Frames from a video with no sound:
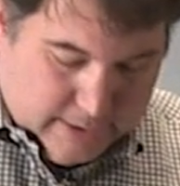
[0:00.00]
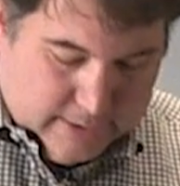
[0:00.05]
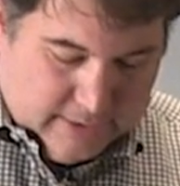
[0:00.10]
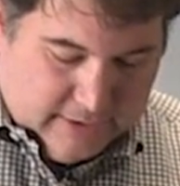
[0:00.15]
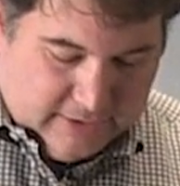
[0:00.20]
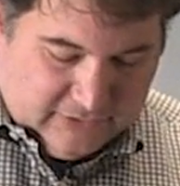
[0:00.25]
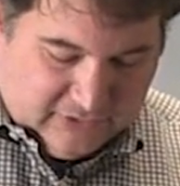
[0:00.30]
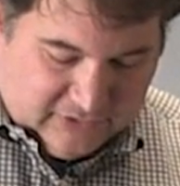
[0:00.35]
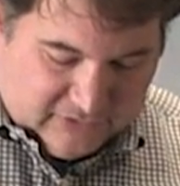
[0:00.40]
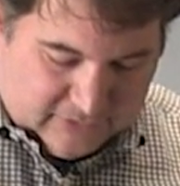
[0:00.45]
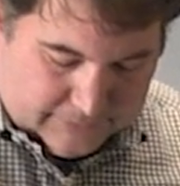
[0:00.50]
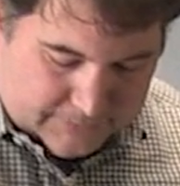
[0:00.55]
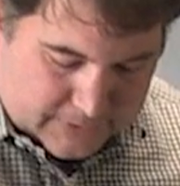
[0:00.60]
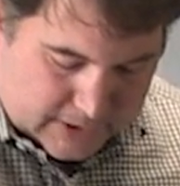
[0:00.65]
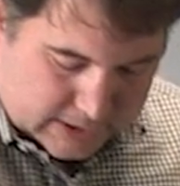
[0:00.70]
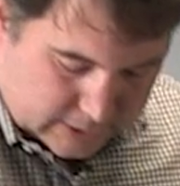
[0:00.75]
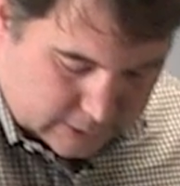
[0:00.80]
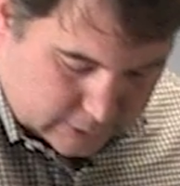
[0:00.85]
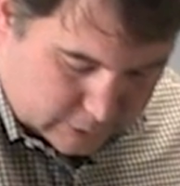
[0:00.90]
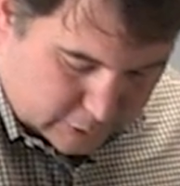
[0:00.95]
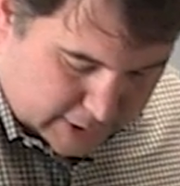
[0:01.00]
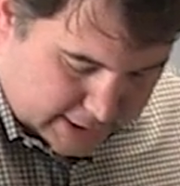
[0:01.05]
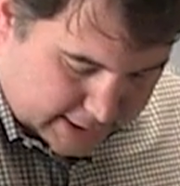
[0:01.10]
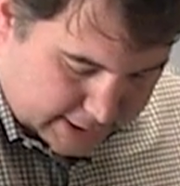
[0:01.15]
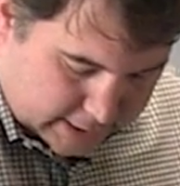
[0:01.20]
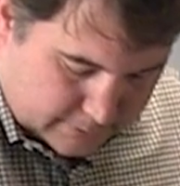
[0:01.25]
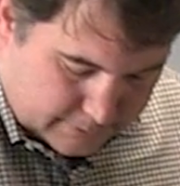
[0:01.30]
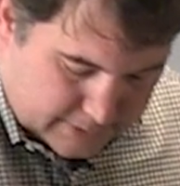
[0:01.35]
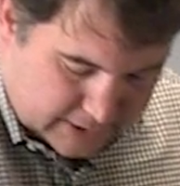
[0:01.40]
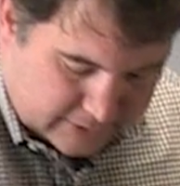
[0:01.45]
This is a fun little
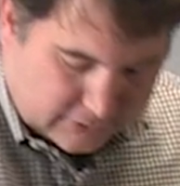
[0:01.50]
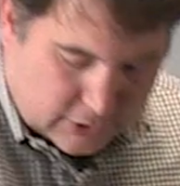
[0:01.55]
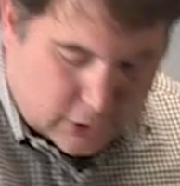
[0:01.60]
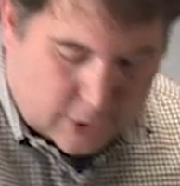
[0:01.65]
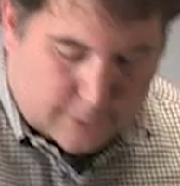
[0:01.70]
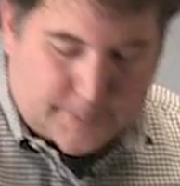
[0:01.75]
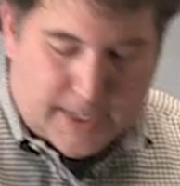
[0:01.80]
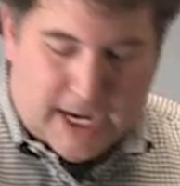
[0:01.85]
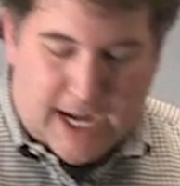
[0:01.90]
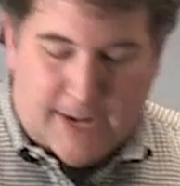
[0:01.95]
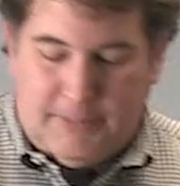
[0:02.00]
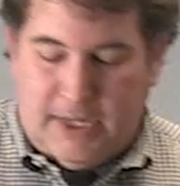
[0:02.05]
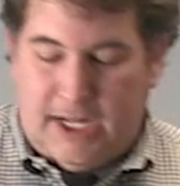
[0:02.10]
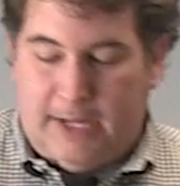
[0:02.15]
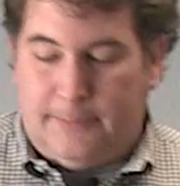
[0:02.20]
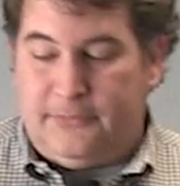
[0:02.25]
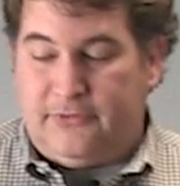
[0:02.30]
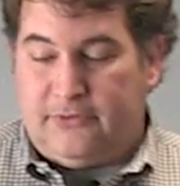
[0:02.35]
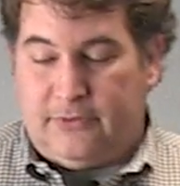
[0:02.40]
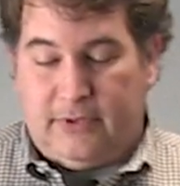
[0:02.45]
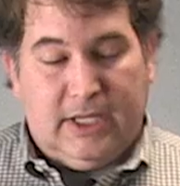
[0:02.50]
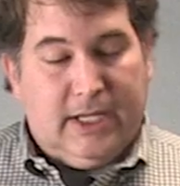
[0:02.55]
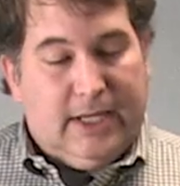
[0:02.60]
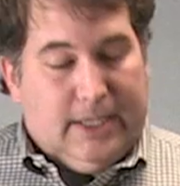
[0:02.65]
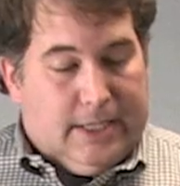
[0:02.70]
item. It's called pop-ups.